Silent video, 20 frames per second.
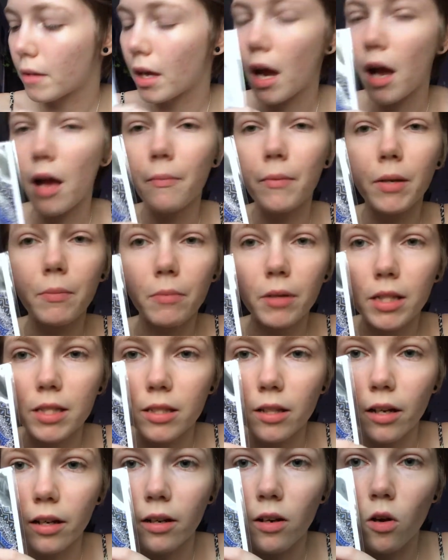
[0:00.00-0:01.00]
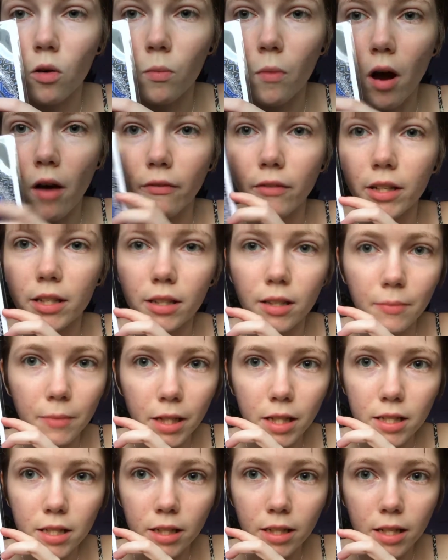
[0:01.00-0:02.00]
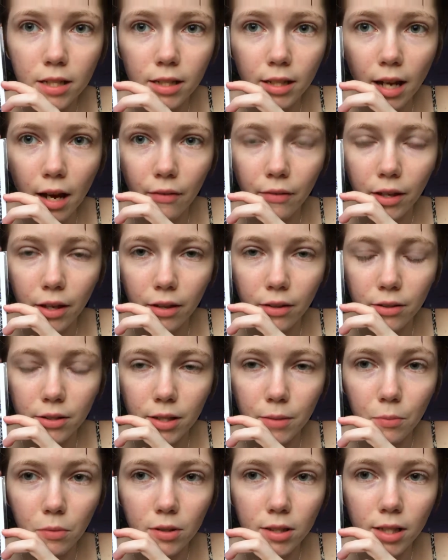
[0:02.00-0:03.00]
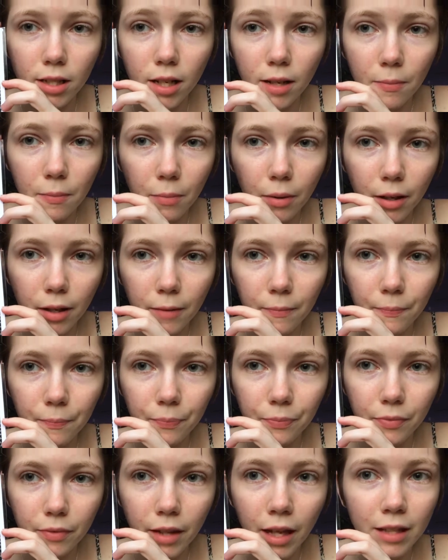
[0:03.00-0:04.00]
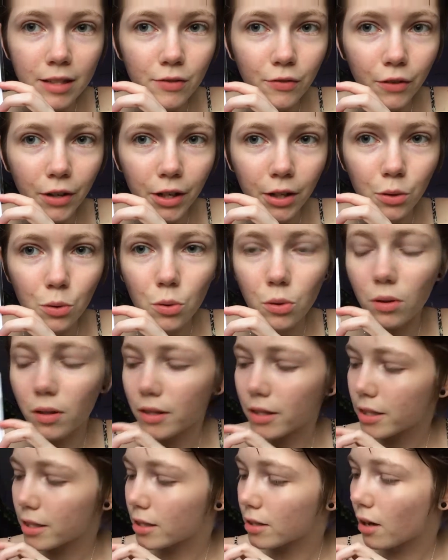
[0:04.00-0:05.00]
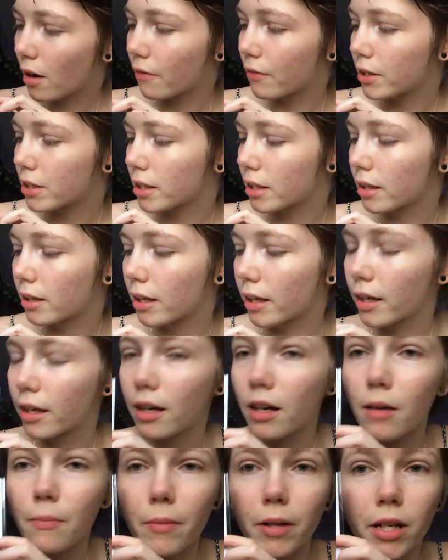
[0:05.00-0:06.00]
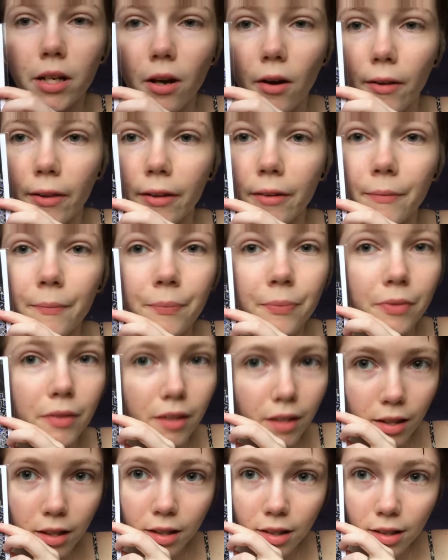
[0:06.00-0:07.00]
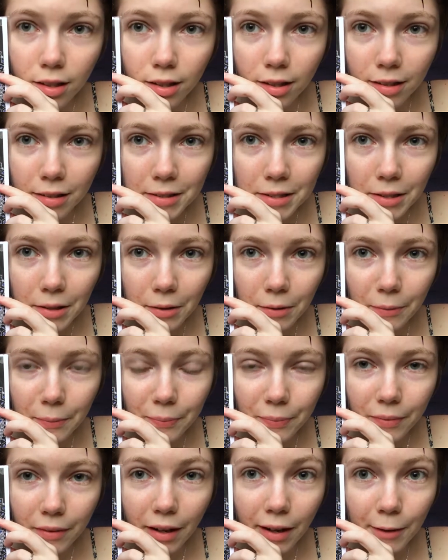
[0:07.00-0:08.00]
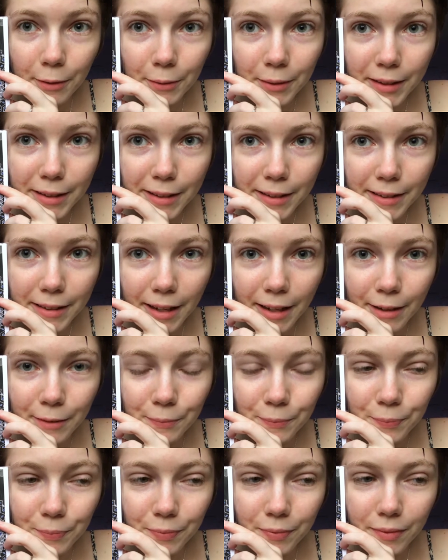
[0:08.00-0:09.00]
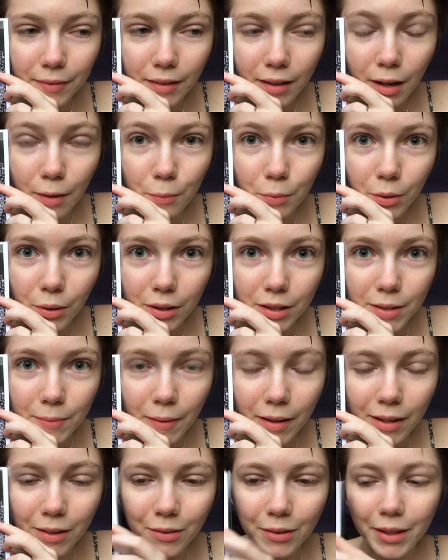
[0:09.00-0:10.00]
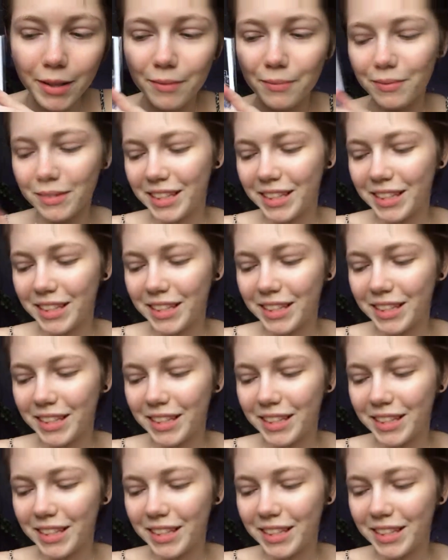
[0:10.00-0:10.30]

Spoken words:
I mean, but it's not an Om, obviously, because it doesn't have the other symbols in it, but that's very cool. And this is obviously, like, a mandala. So, I really dig that. I'm Buddhist, by the way.